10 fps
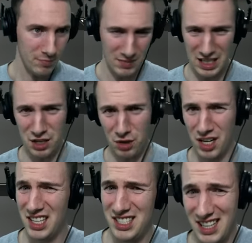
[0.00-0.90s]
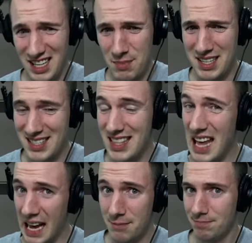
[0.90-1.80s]
And I don't honestly think it makes
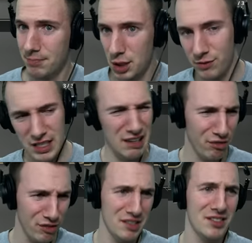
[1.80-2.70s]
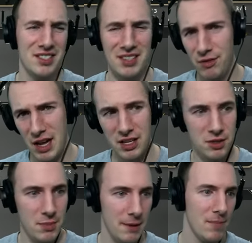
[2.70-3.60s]
that much of a difference, if you ask me.